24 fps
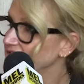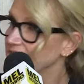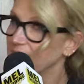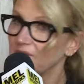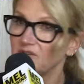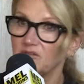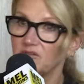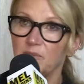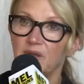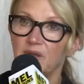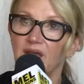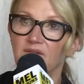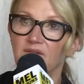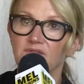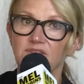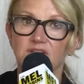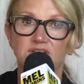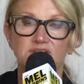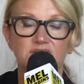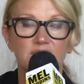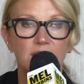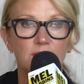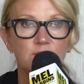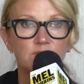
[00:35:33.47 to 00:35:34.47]
She must be having the
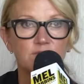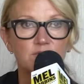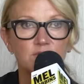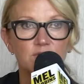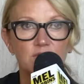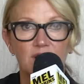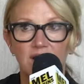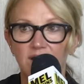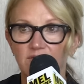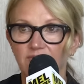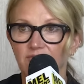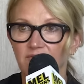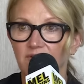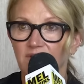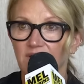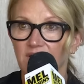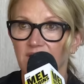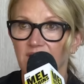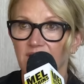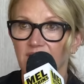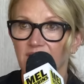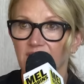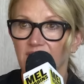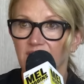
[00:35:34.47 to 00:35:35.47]
time of her life.
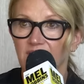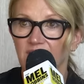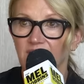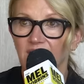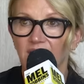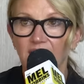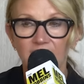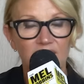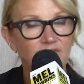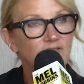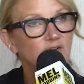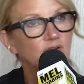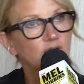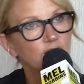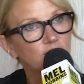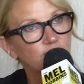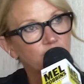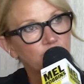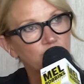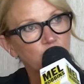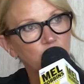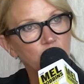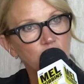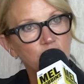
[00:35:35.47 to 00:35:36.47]
I haven't heard
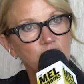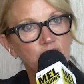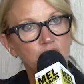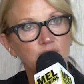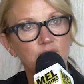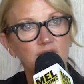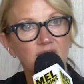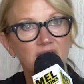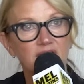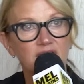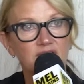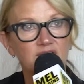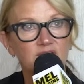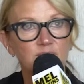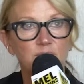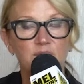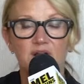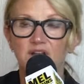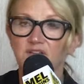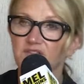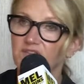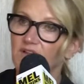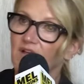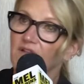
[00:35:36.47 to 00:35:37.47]
from her in 2 days,
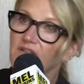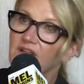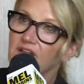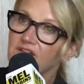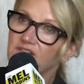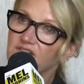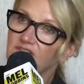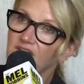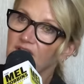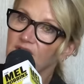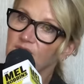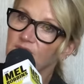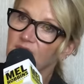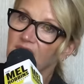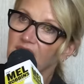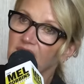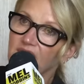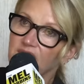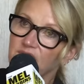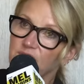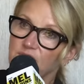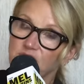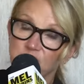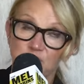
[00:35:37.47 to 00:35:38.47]
but I saw that
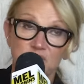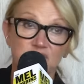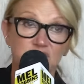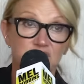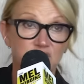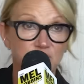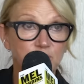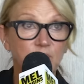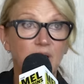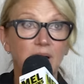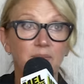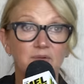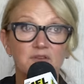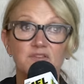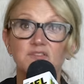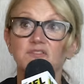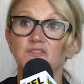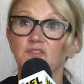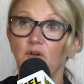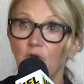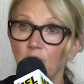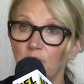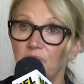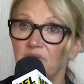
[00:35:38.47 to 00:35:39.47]
sunrise, which means she's probably
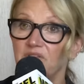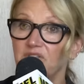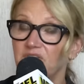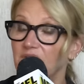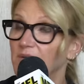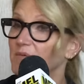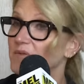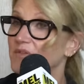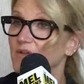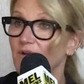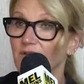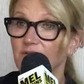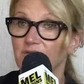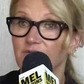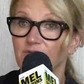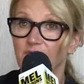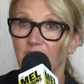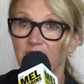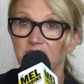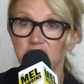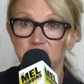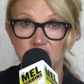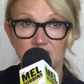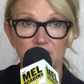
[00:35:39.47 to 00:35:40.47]
so busy with all the
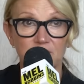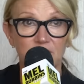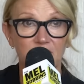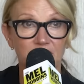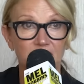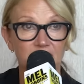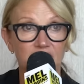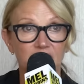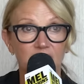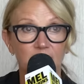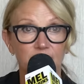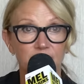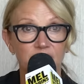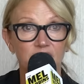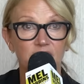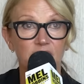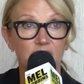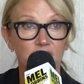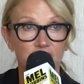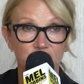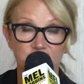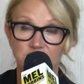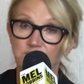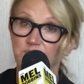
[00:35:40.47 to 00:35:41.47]
friends she made up
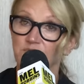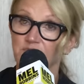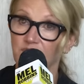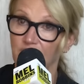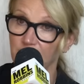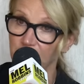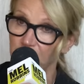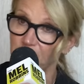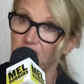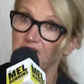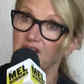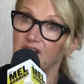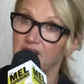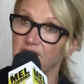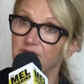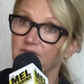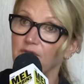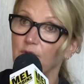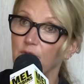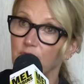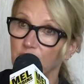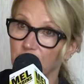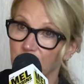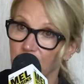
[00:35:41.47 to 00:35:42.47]
there, because she was also taking
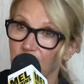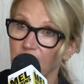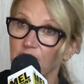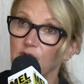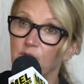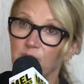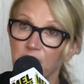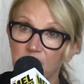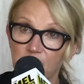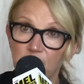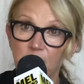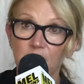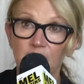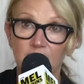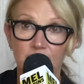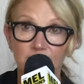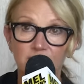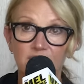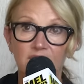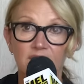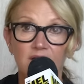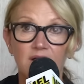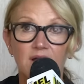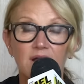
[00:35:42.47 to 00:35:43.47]
photos of other people
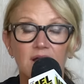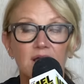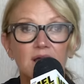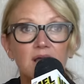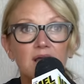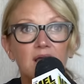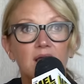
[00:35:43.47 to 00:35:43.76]
up there.